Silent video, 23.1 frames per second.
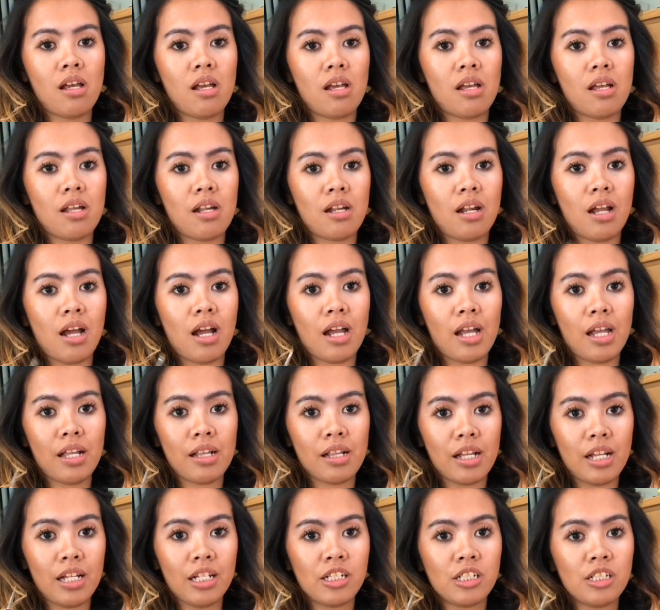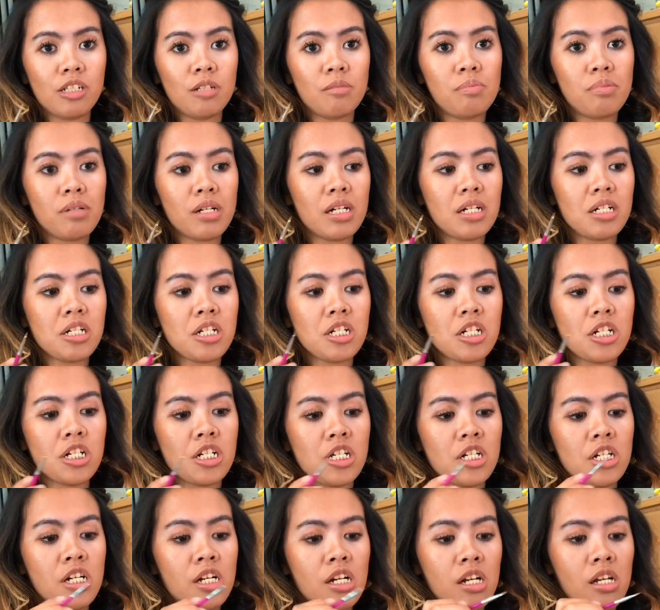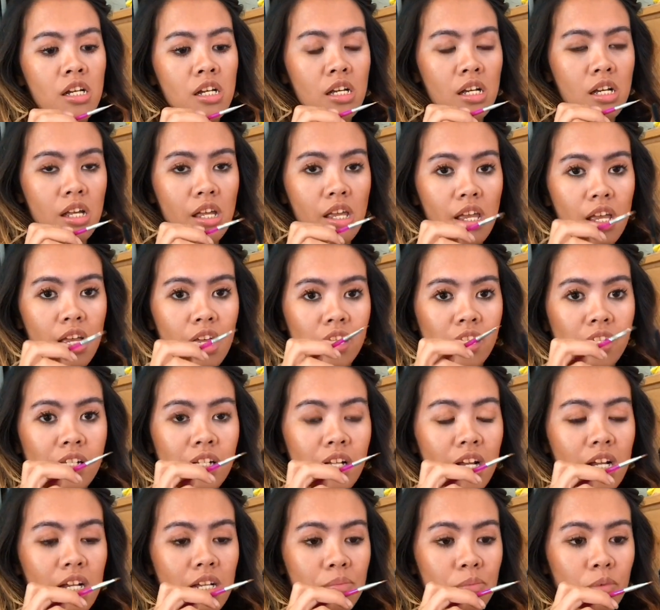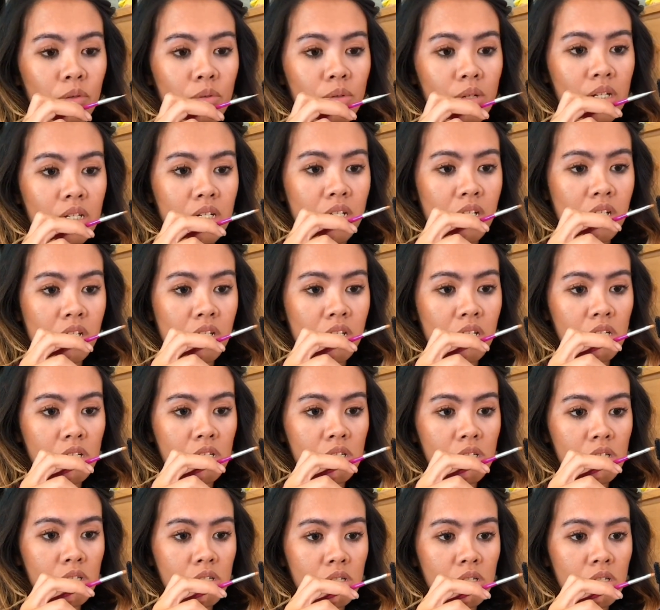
an eyeliner brush and I'm going to